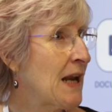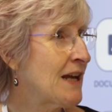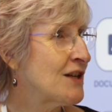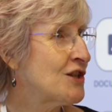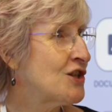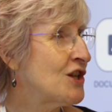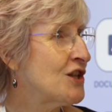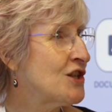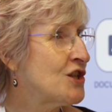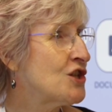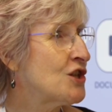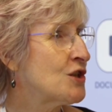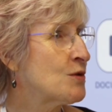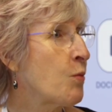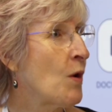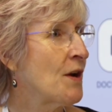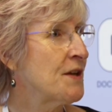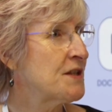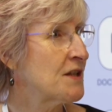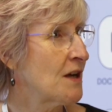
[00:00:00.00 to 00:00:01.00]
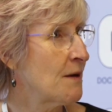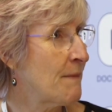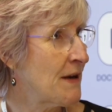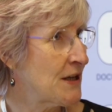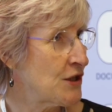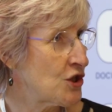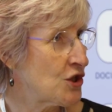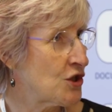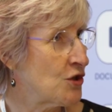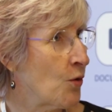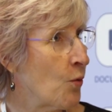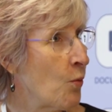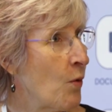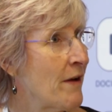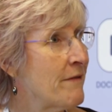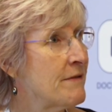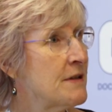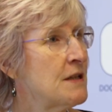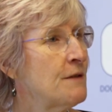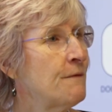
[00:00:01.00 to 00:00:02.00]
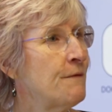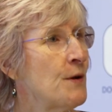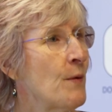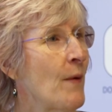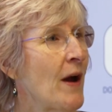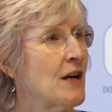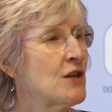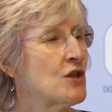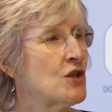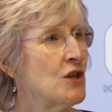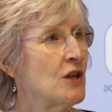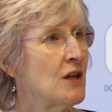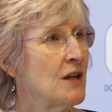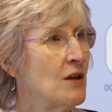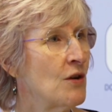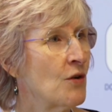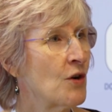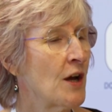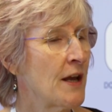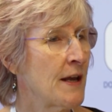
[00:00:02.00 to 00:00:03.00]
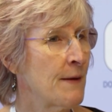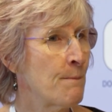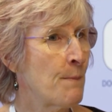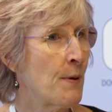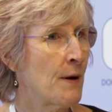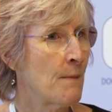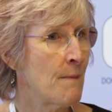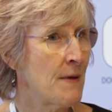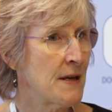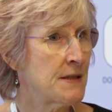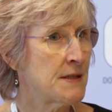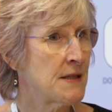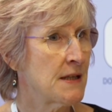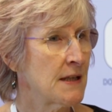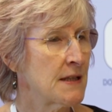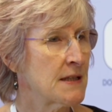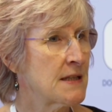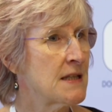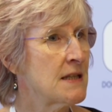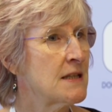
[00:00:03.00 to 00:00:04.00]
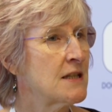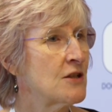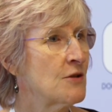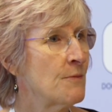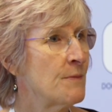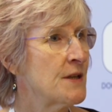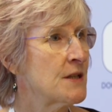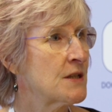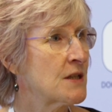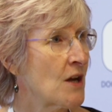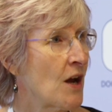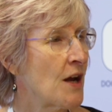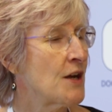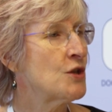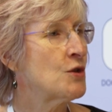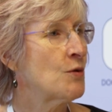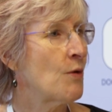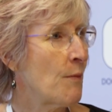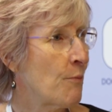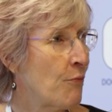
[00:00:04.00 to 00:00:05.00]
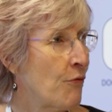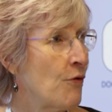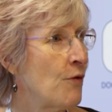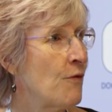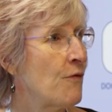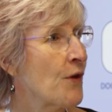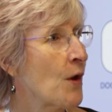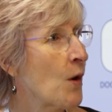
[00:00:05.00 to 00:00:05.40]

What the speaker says: actually it's just one dimensional. Whereas if you actually look at implementing a system that's going to improve the